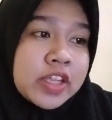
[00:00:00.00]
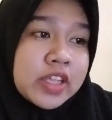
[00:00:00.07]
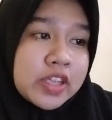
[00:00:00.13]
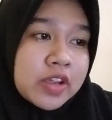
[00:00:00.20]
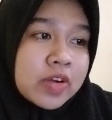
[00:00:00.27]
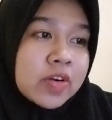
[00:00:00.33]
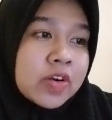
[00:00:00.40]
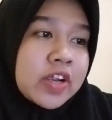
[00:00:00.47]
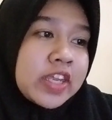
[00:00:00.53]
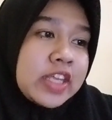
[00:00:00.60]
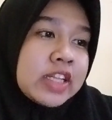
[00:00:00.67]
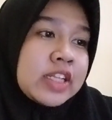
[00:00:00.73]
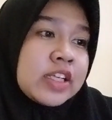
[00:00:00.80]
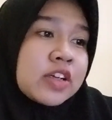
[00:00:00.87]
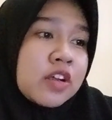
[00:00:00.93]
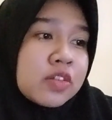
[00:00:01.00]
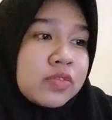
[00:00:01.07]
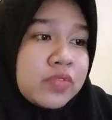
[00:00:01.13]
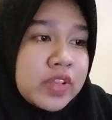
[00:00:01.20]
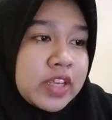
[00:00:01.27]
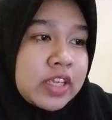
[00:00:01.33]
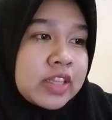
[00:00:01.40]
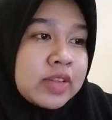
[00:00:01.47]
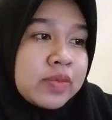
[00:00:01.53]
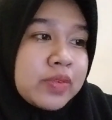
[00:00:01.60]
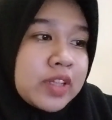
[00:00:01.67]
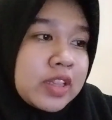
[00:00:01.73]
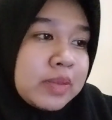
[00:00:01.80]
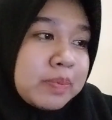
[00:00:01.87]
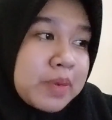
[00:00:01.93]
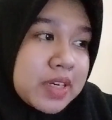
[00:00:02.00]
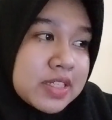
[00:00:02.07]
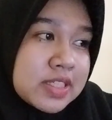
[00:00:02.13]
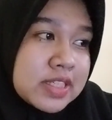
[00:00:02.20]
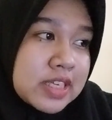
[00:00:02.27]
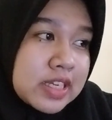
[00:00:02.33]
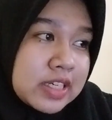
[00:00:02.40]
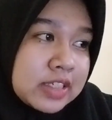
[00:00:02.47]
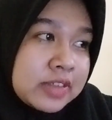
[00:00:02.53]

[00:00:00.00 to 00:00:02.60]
you in conflict with person?